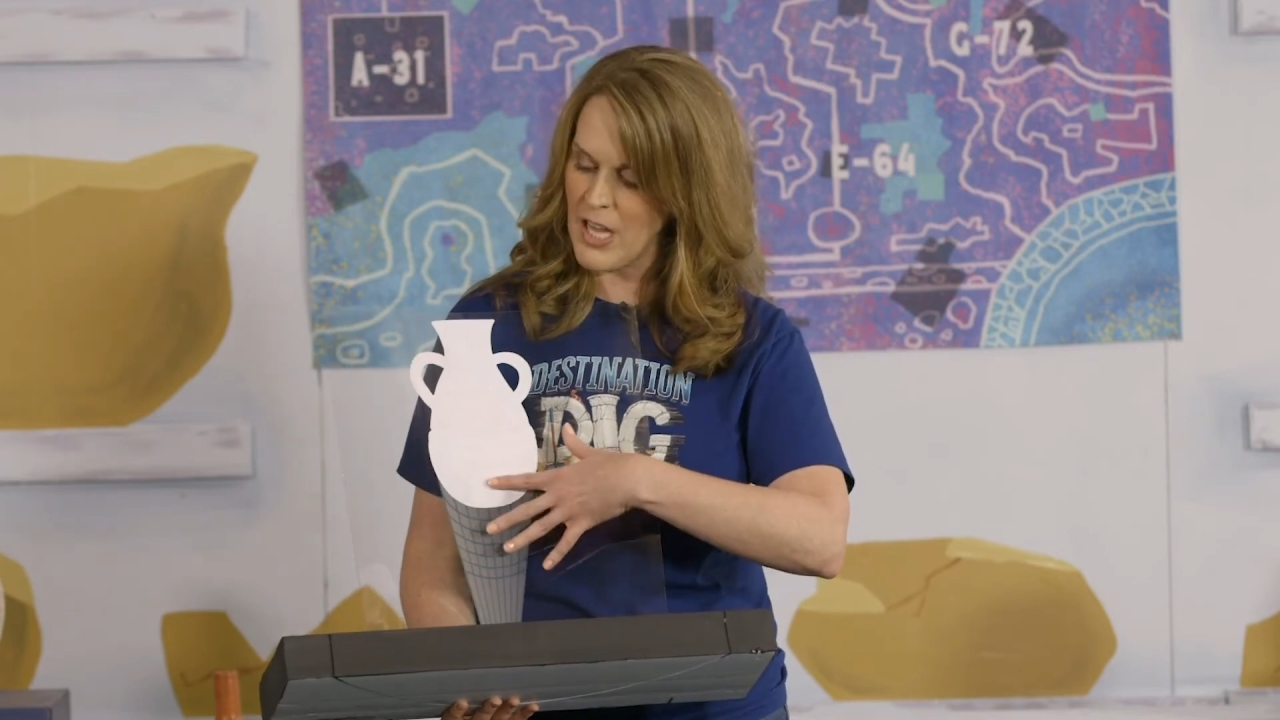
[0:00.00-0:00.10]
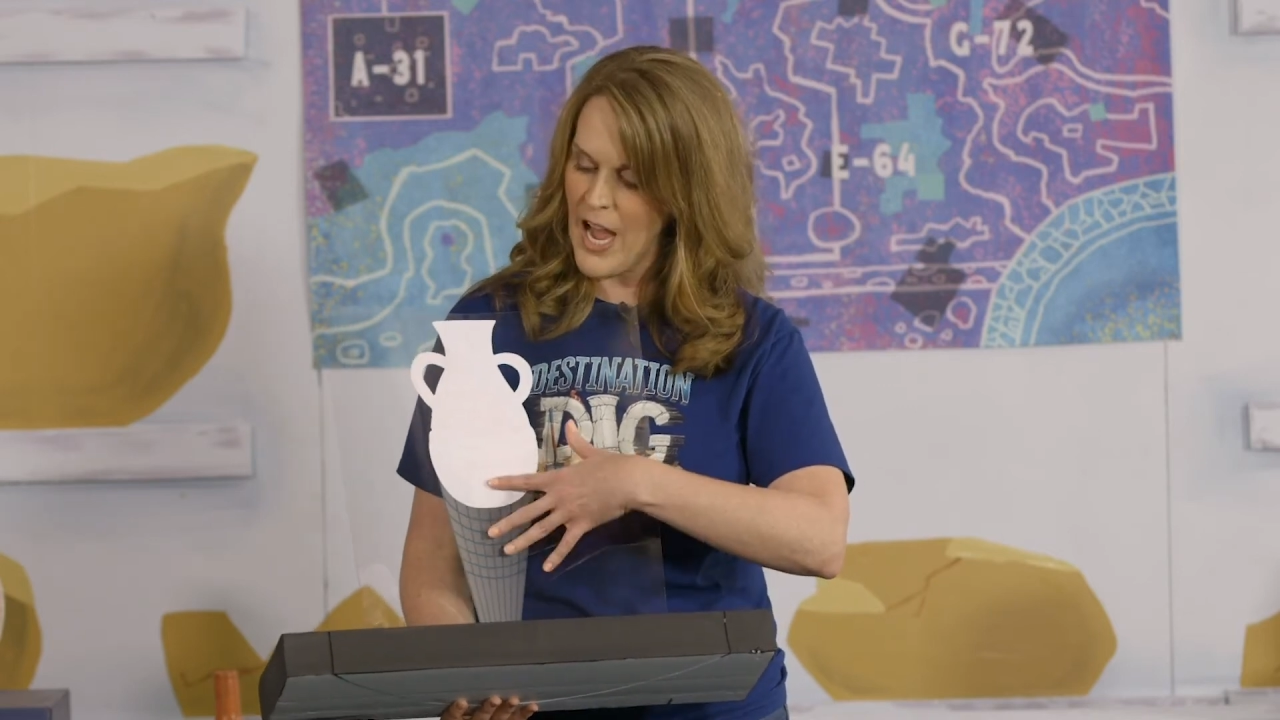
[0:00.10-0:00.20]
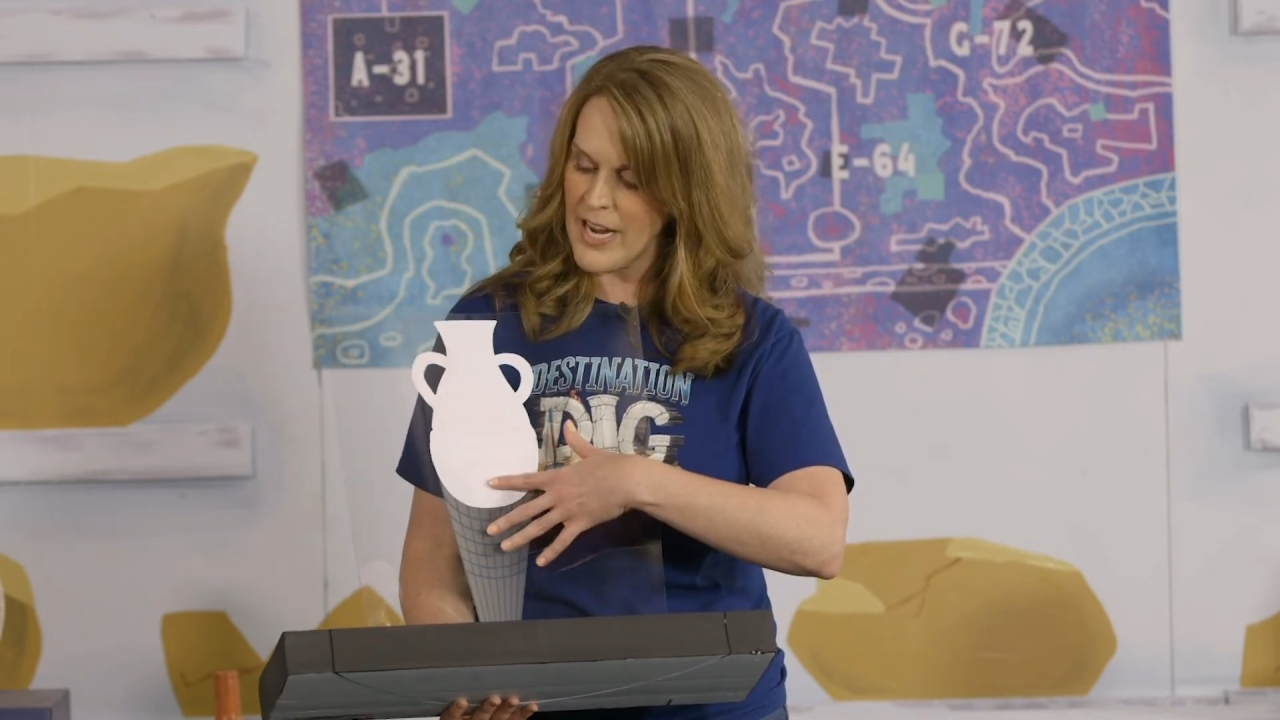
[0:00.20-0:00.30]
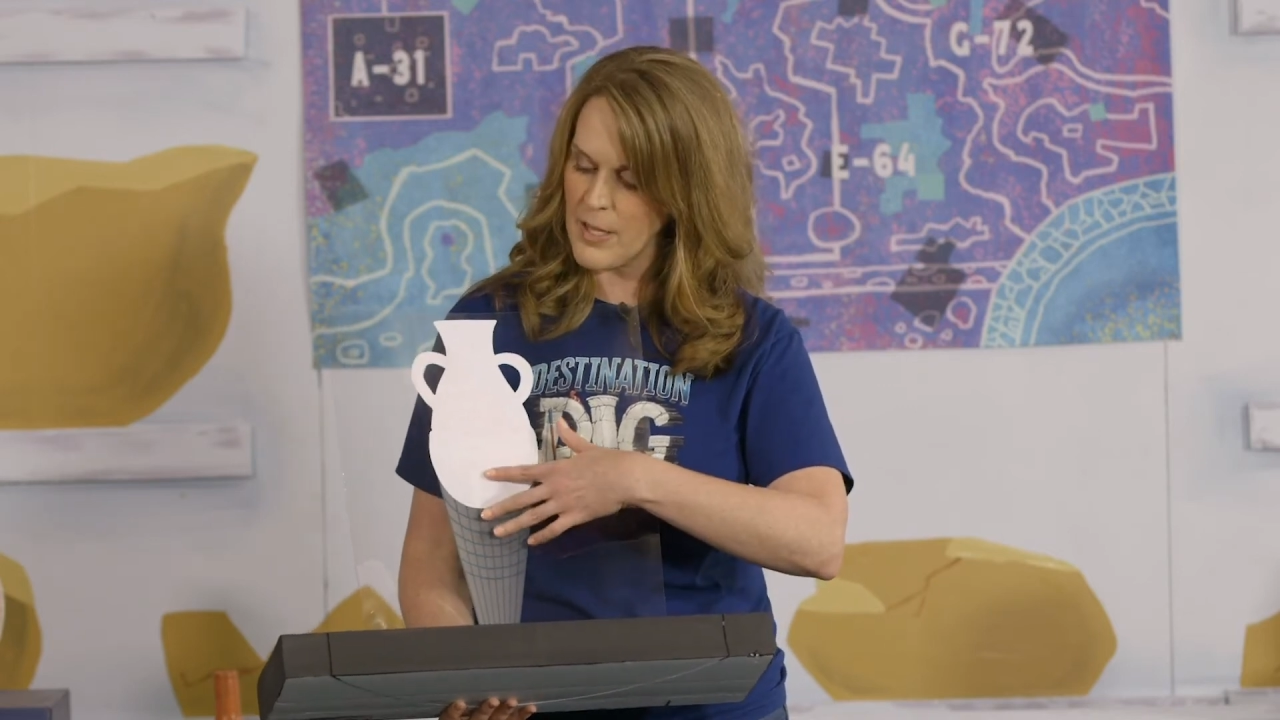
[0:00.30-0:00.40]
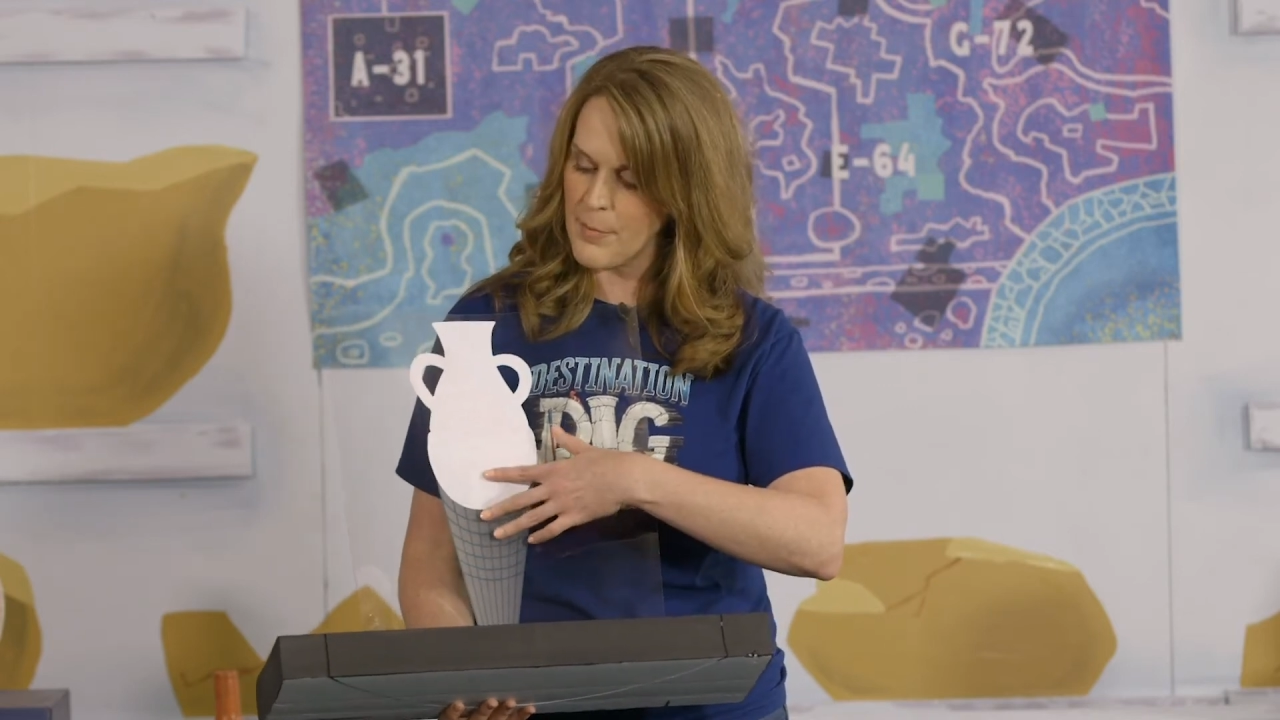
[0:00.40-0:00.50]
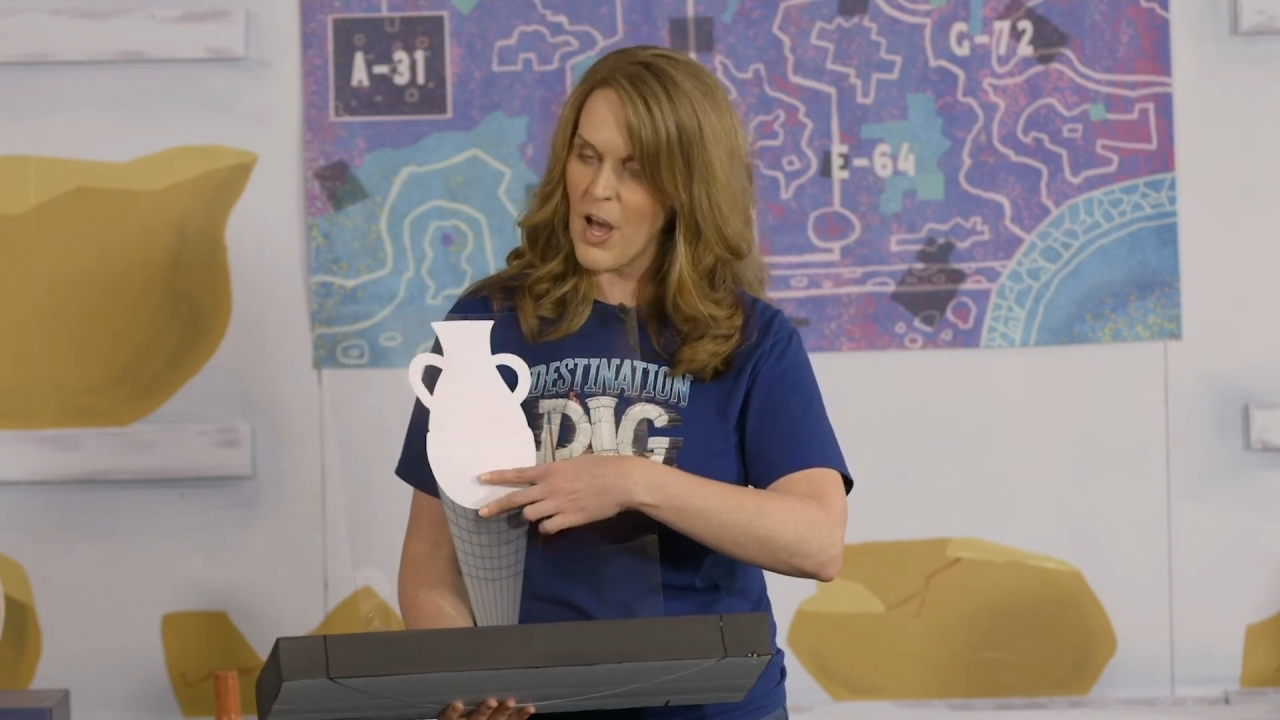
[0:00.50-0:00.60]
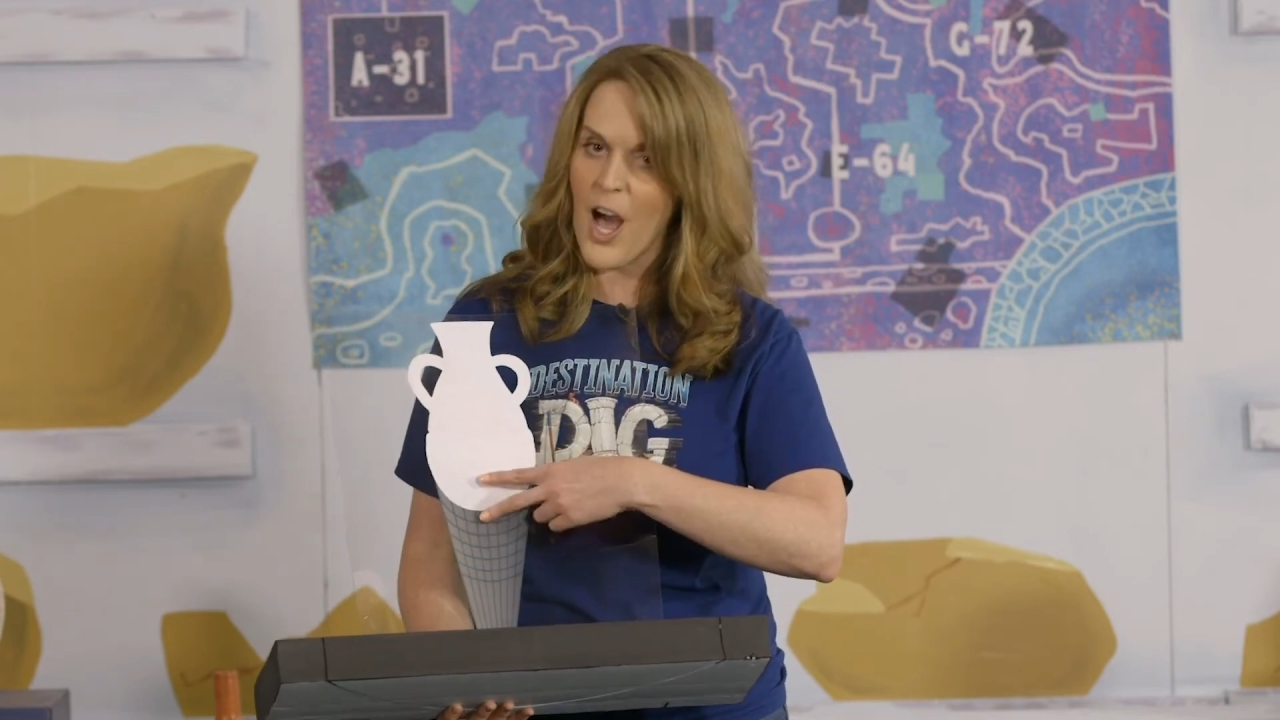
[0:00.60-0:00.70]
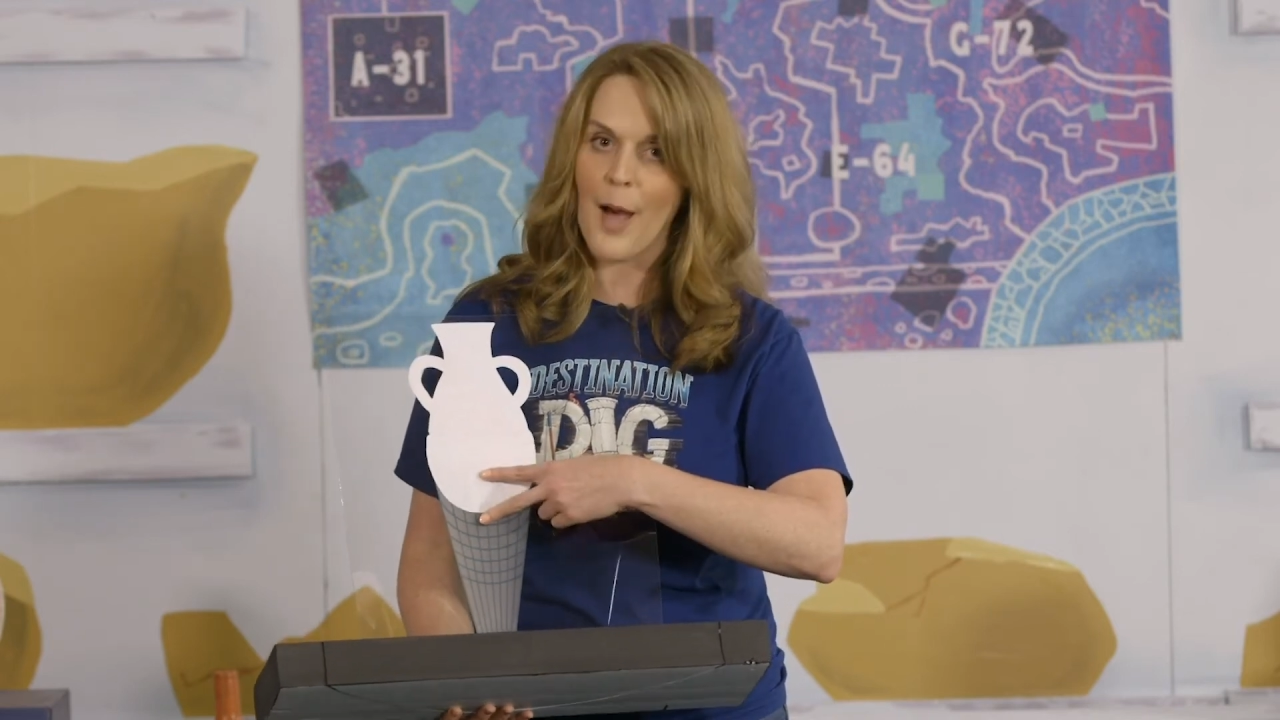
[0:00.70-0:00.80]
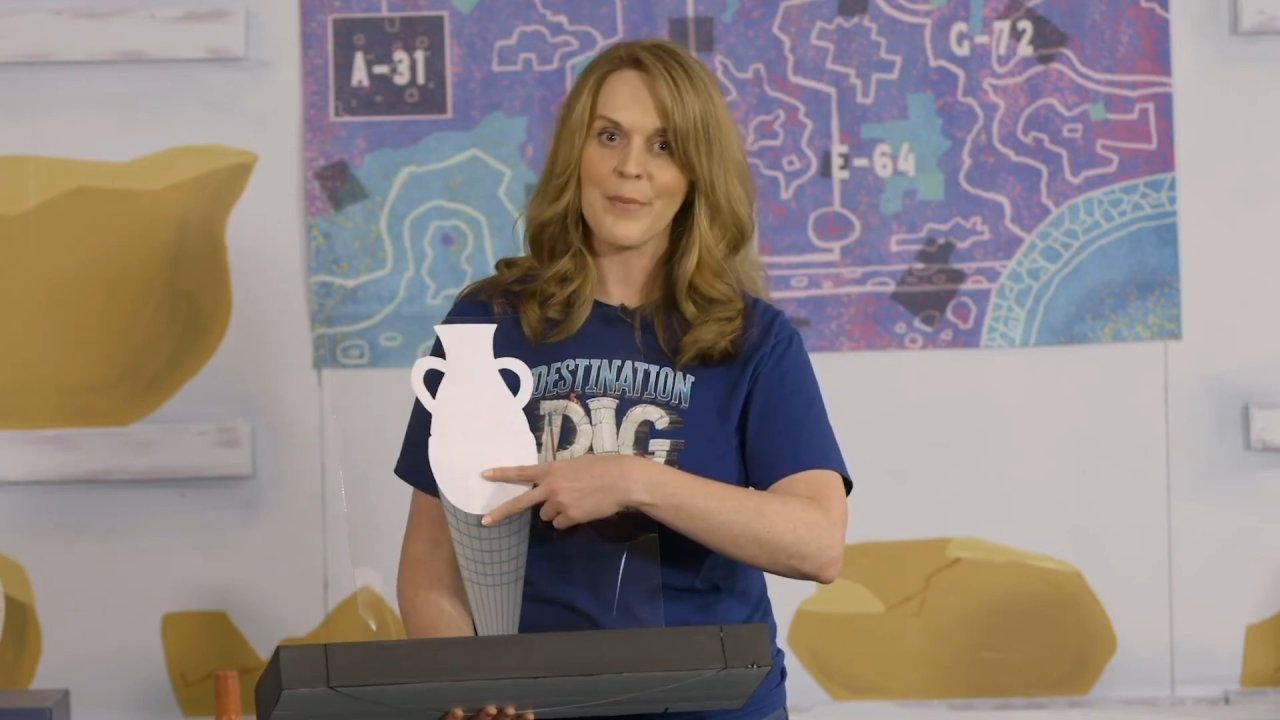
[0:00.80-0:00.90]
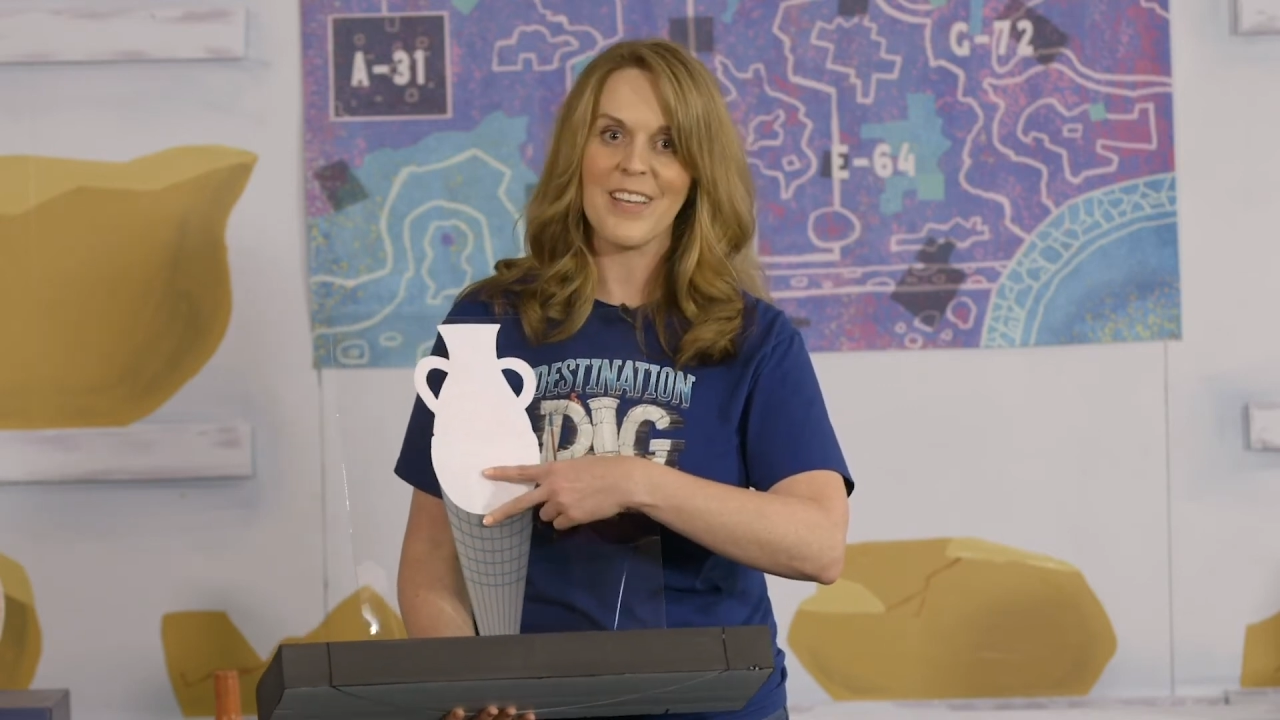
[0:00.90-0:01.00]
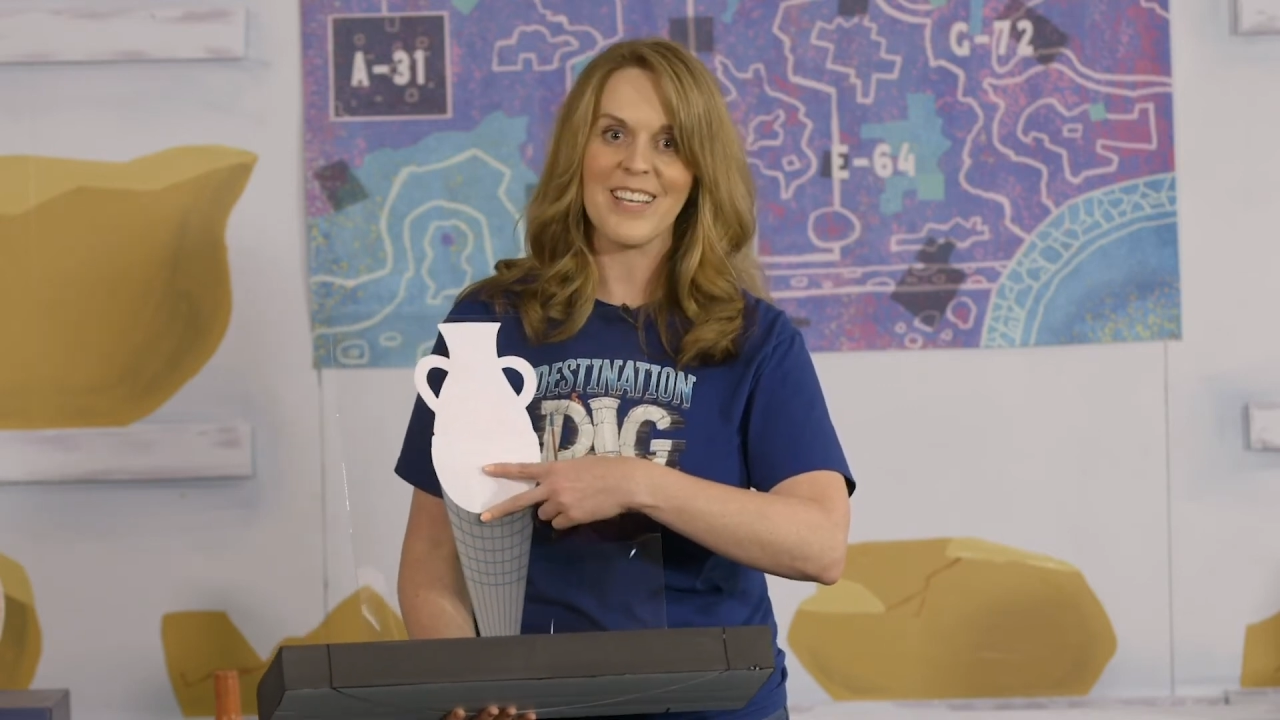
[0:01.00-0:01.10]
line them up